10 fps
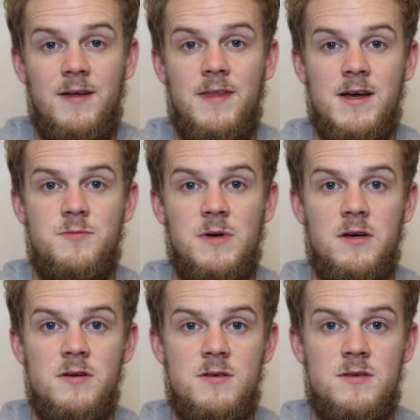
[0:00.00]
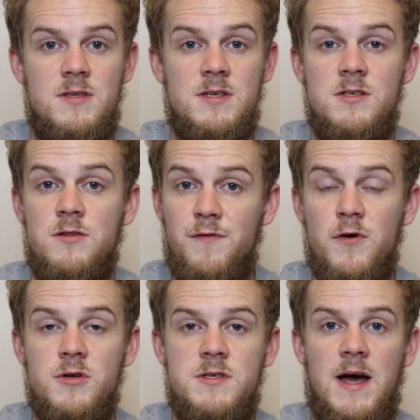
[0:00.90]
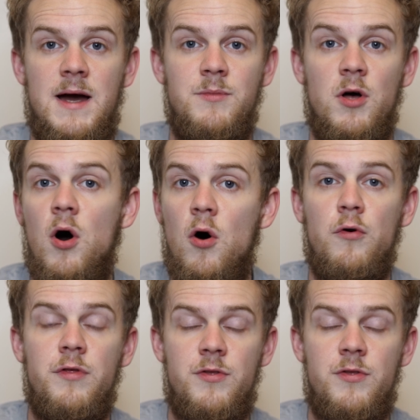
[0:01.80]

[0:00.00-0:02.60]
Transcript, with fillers: and that's because this is the first time that all